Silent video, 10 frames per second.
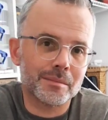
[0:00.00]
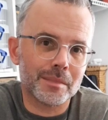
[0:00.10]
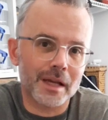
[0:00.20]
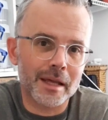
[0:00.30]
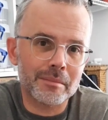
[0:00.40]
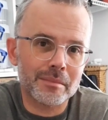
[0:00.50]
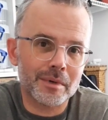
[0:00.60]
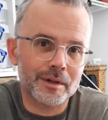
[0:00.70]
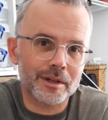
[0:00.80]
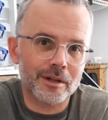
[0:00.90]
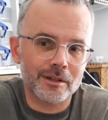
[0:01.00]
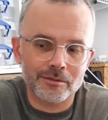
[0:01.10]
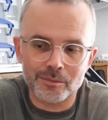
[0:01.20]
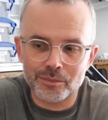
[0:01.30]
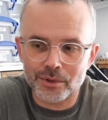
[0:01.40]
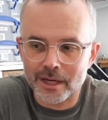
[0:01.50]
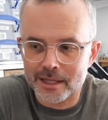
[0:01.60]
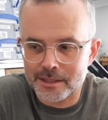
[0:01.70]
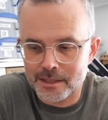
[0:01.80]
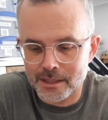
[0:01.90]
Maleme by Ivan
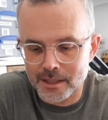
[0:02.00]
Pratt.